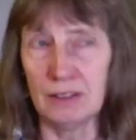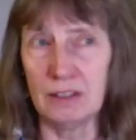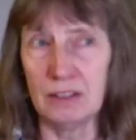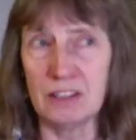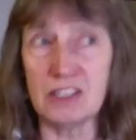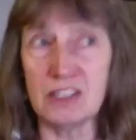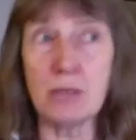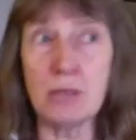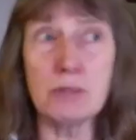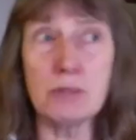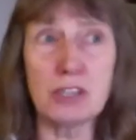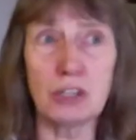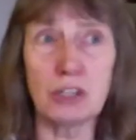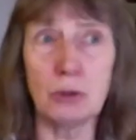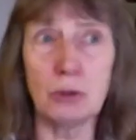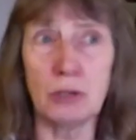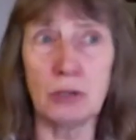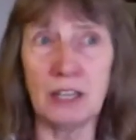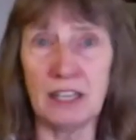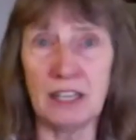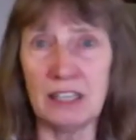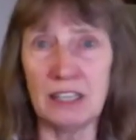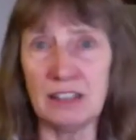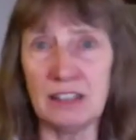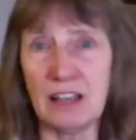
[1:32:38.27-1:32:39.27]

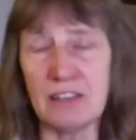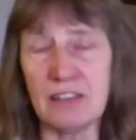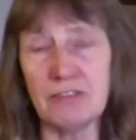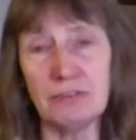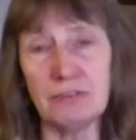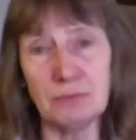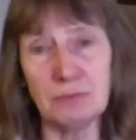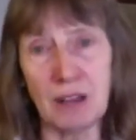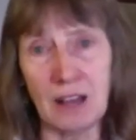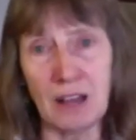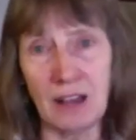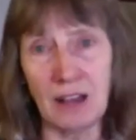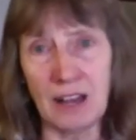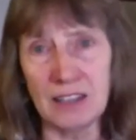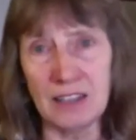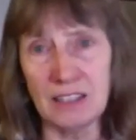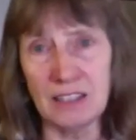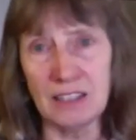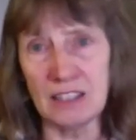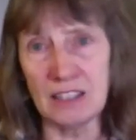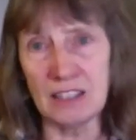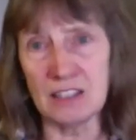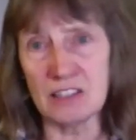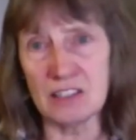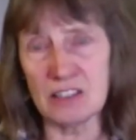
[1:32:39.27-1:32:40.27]
Subsequently, they've added
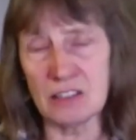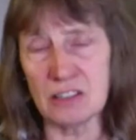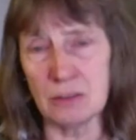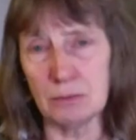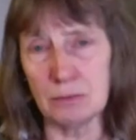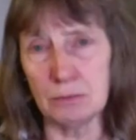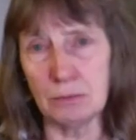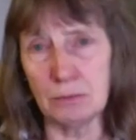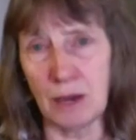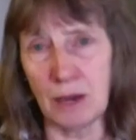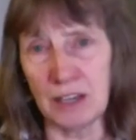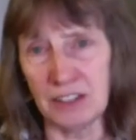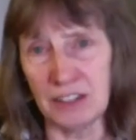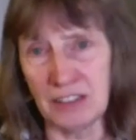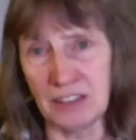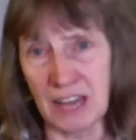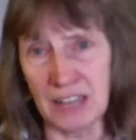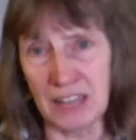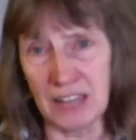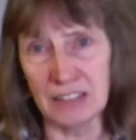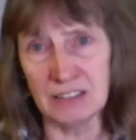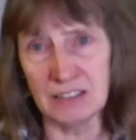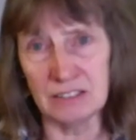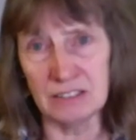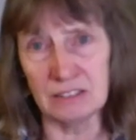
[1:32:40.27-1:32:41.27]
in some
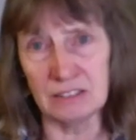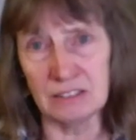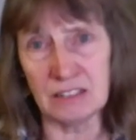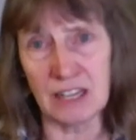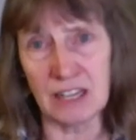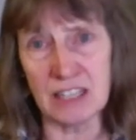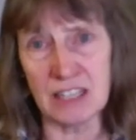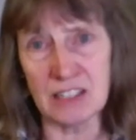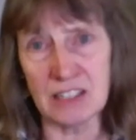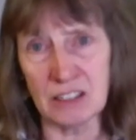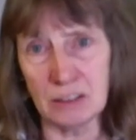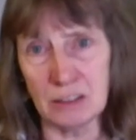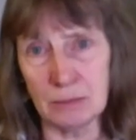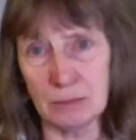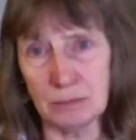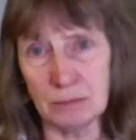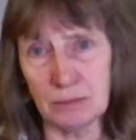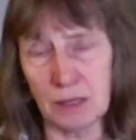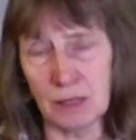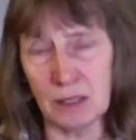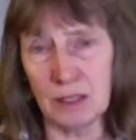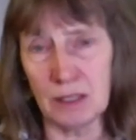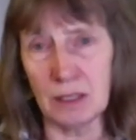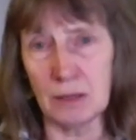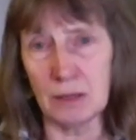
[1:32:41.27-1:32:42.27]
bionano data,
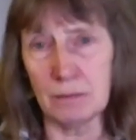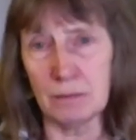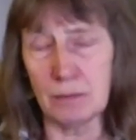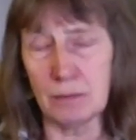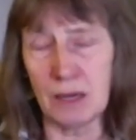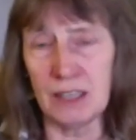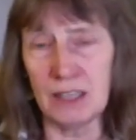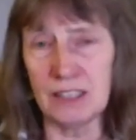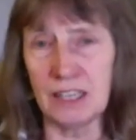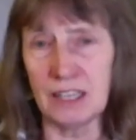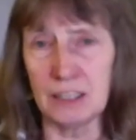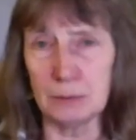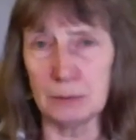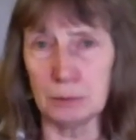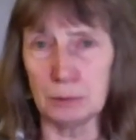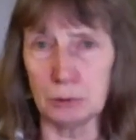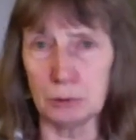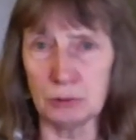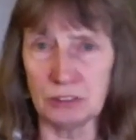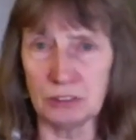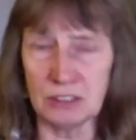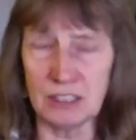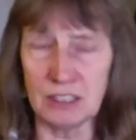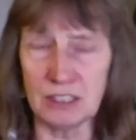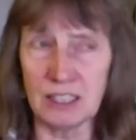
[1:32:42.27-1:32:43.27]
um, uh,
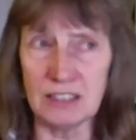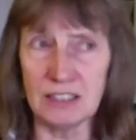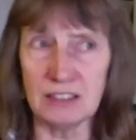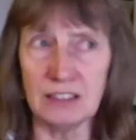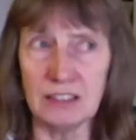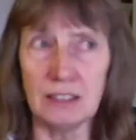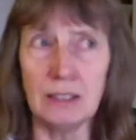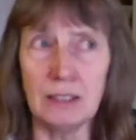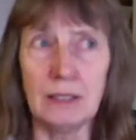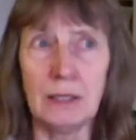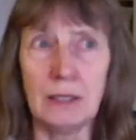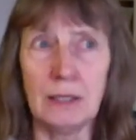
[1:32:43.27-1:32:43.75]
bionanopore data,